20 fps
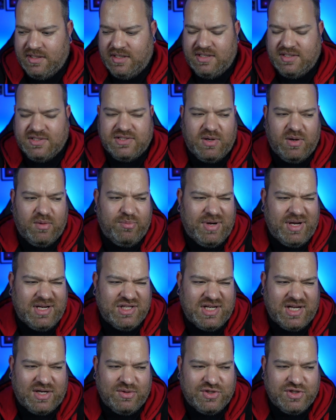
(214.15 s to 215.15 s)
And so a brand
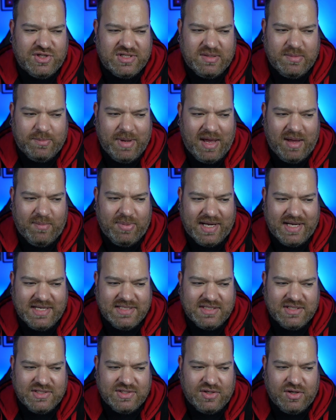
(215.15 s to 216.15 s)
channel is just a better
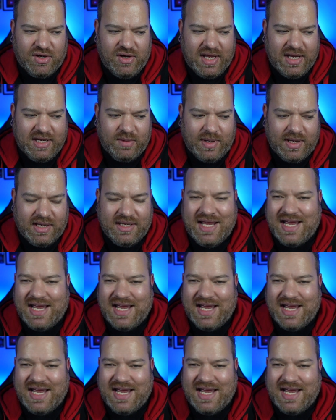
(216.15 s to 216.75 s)
place to start anyway.